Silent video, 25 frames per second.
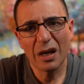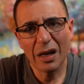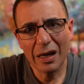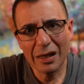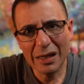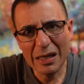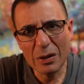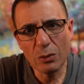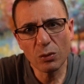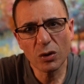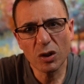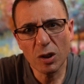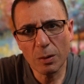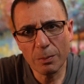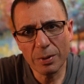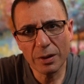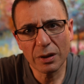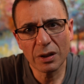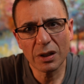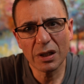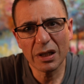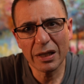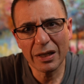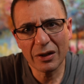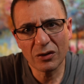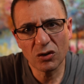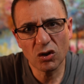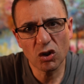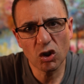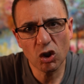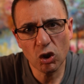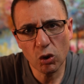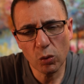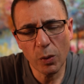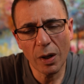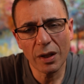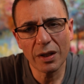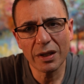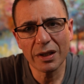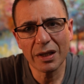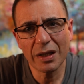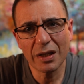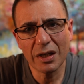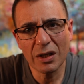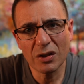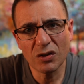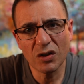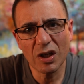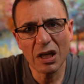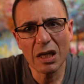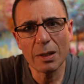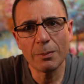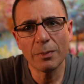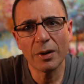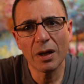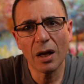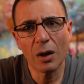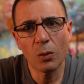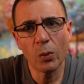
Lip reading: and irritability and swelling and edema